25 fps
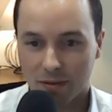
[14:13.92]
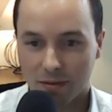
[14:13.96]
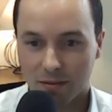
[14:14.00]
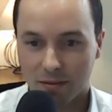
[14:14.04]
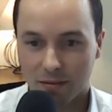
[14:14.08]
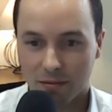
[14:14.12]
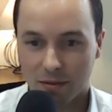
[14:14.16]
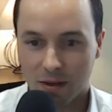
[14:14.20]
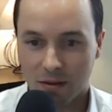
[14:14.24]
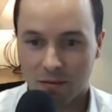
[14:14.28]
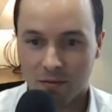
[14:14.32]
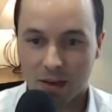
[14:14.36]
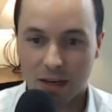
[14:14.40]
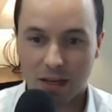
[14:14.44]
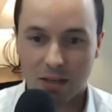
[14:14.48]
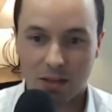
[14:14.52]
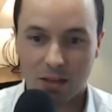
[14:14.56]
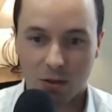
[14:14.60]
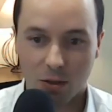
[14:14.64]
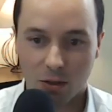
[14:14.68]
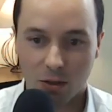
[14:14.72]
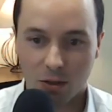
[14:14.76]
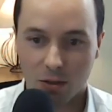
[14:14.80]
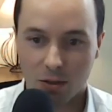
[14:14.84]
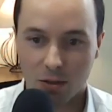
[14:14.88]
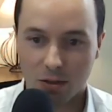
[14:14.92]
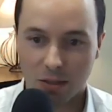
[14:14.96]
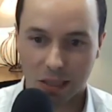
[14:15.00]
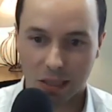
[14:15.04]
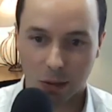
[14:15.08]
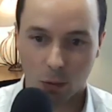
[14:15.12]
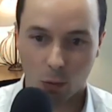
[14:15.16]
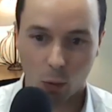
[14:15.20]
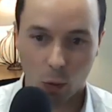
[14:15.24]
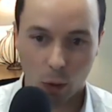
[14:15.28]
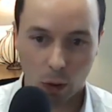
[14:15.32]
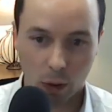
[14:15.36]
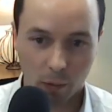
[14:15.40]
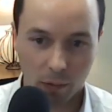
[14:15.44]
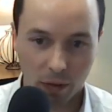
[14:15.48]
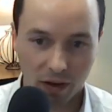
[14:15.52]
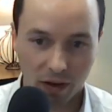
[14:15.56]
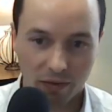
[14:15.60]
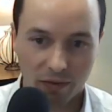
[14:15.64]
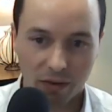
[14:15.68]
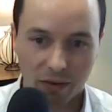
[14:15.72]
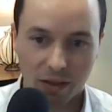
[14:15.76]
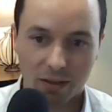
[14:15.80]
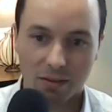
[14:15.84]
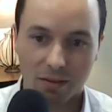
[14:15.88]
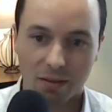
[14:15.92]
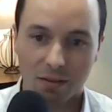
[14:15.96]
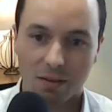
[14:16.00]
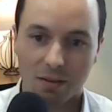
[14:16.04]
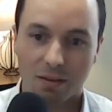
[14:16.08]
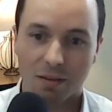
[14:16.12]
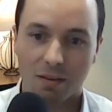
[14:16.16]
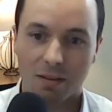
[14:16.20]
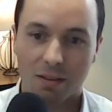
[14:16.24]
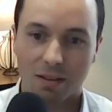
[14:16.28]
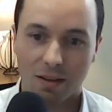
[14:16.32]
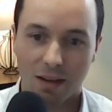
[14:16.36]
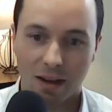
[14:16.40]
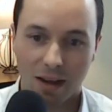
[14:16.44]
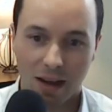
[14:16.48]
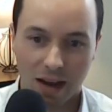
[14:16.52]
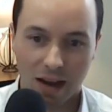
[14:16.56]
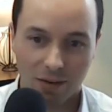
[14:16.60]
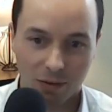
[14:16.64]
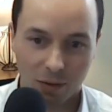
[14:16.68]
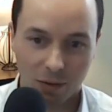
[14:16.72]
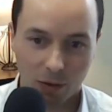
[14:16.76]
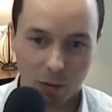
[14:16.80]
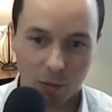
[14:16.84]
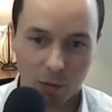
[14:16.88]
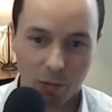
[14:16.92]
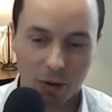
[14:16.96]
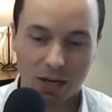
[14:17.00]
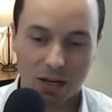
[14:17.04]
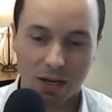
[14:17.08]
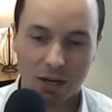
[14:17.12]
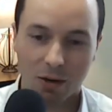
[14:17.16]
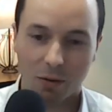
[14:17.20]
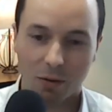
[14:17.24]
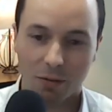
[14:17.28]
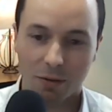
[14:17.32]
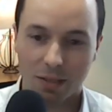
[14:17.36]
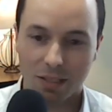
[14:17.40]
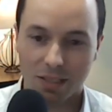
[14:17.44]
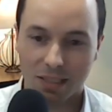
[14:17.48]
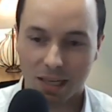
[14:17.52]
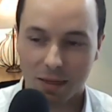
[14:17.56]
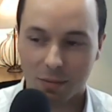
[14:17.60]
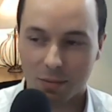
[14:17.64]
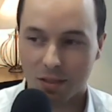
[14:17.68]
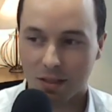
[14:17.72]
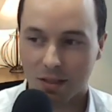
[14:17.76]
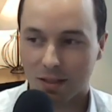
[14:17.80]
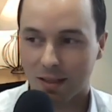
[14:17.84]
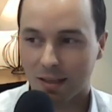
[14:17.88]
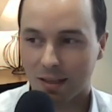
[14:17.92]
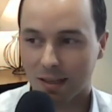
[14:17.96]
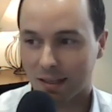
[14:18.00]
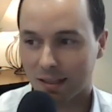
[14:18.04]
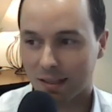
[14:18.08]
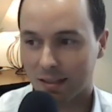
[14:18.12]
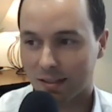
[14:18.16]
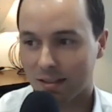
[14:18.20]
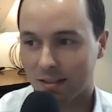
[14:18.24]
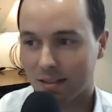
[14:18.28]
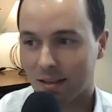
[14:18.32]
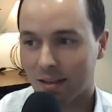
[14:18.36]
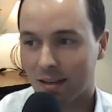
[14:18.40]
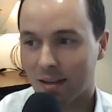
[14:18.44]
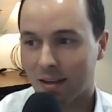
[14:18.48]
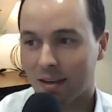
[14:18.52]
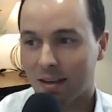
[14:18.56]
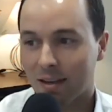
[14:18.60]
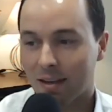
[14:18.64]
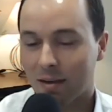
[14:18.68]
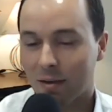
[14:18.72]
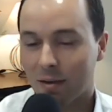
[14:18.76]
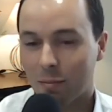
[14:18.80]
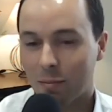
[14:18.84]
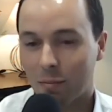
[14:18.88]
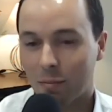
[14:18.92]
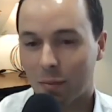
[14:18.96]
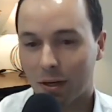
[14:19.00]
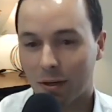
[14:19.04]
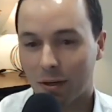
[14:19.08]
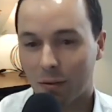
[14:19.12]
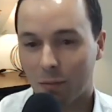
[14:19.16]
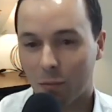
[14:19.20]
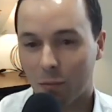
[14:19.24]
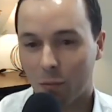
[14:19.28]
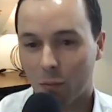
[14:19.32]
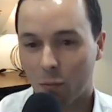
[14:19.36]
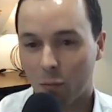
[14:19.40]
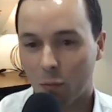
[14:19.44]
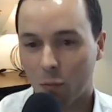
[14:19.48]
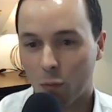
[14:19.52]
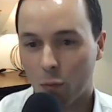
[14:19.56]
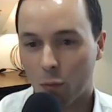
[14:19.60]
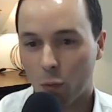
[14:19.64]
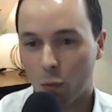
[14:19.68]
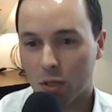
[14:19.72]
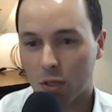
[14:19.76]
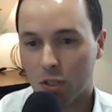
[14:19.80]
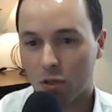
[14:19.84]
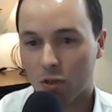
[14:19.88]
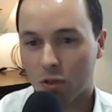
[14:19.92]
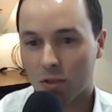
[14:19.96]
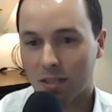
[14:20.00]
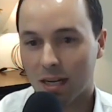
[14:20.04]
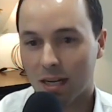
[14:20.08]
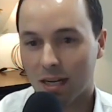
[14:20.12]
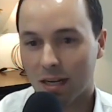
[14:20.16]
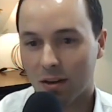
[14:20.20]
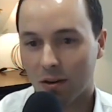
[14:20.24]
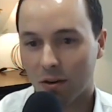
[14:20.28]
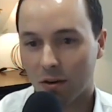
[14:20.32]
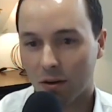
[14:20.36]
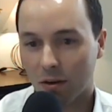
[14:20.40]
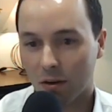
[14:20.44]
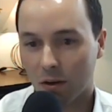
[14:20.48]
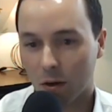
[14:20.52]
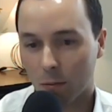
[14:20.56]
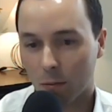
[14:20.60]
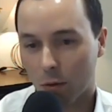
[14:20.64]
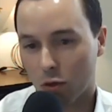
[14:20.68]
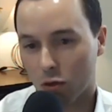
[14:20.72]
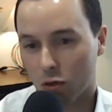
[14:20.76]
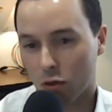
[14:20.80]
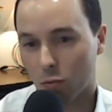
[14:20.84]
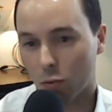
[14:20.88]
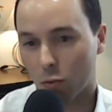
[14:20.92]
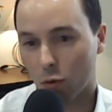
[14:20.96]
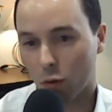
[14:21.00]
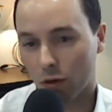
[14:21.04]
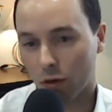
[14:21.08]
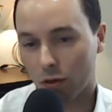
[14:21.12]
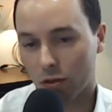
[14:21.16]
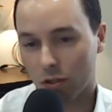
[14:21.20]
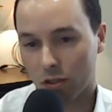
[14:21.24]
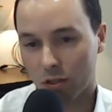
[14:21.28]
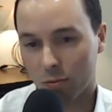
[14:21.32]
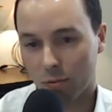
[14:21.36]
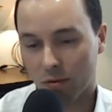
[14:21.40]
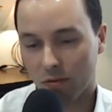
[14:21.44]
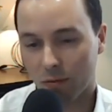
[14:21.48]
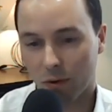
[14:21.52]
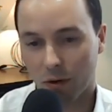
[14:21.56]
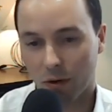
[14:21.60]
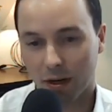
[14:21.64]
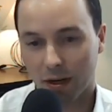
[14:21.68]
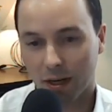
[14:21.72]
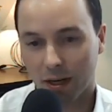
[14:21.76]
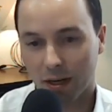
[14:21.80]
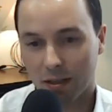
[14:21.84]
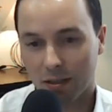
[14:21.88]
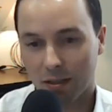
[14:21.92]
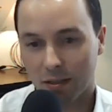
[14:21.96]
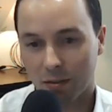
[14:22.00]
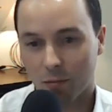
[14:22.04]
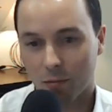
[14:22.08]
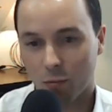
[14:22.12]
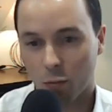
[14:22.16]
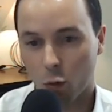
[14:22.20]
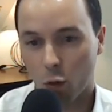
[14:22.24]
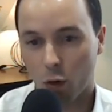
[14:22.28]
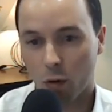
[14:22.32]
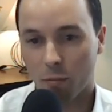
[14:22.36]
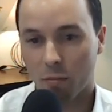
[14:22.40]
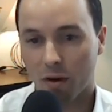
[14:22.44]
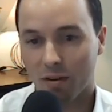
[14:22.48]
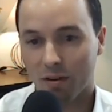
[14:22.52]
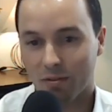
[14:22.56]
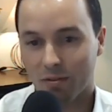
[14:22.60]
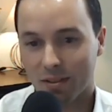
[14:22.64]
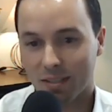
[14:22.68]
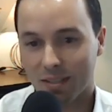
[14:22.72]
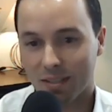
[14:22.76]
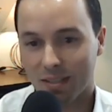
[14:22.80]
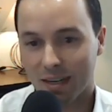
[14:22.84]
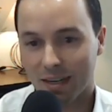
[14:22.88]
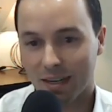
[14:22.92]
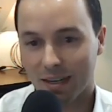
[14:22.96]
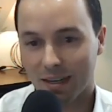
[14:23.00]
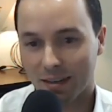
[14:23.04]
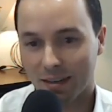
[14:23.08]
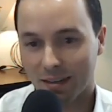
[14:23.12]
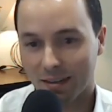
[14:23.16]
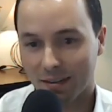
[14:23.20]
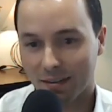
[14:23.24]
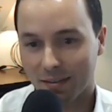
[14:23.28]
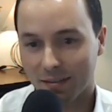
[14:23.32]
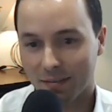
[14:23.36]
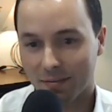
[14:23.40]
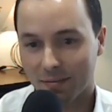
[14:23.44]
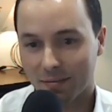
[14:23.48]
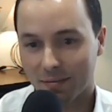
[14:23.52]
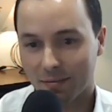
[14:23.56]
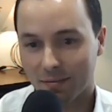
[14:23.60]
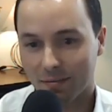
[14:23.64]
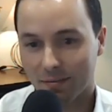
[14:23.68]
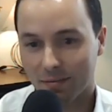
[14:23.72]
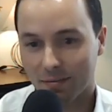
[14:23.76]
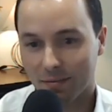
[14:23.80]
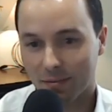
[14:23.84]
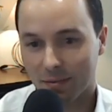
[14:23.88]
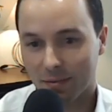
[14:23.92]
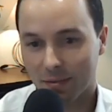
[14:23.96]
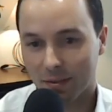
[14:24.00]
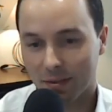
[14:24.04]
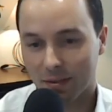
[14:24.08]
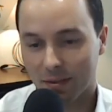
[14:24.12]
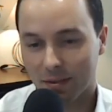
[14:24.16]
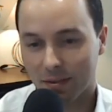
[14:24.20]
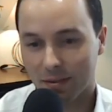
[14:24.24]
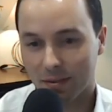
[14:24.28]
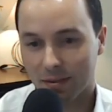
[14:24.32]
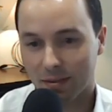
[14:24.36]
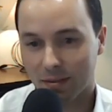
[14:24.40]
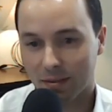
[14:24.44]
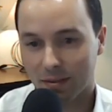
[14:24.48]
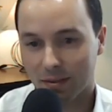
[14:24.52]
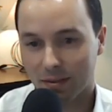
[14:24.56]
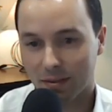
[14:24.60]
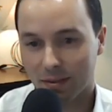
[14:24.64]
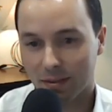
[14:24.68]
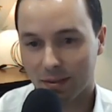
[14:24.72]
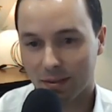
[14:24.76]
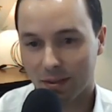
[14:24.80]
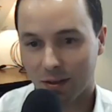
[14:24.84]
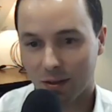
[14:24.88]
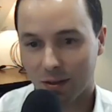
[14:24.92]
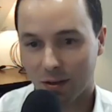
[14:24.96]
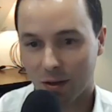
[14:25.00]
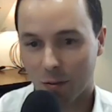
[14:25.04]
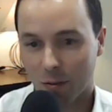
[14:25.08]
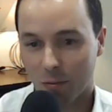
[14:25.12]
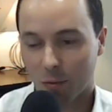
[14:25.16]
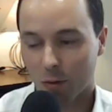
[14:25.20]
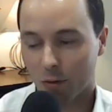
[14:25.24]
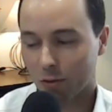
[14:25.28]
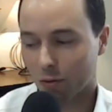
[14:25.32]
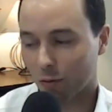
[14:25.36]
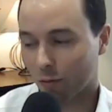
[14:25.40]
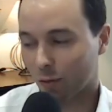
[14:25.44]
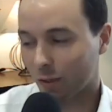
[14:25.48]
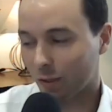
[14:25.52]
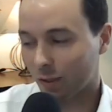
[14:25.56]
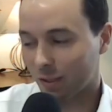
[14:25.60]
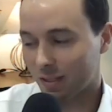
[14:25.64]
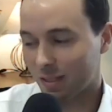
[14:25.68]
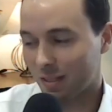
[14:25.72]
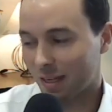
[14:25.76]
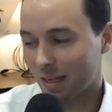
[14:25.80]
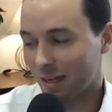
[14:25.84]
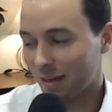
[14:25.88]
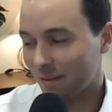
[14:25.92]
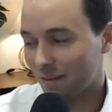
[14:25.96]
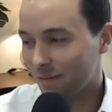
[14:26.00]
investors like Warren Buffett have their opinion on these types of things. But what's your take on commercial mortgages before I get into Warren Buffett's take? Or commercial real estate?